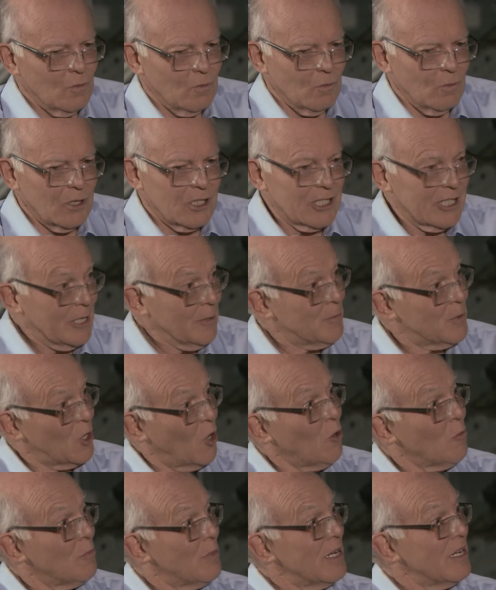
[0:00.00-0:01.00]
which keeps
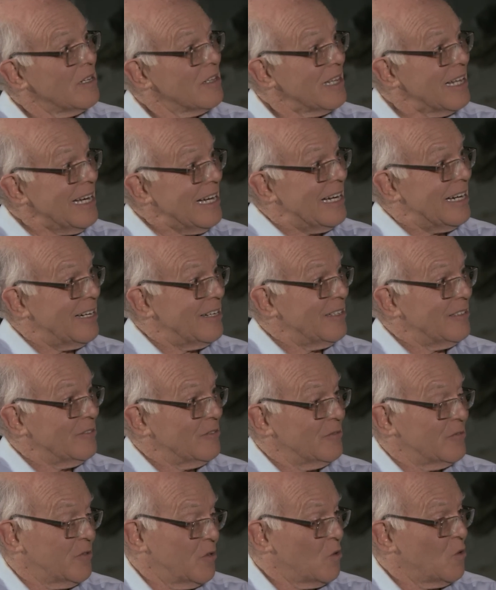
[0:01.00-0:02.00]
on being there
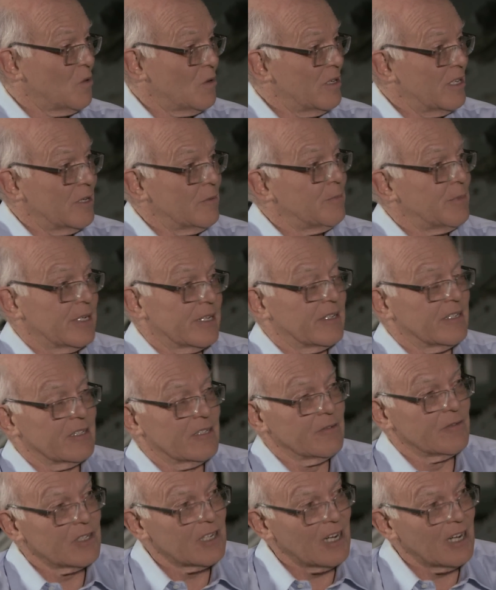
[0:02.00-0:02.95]
for a period of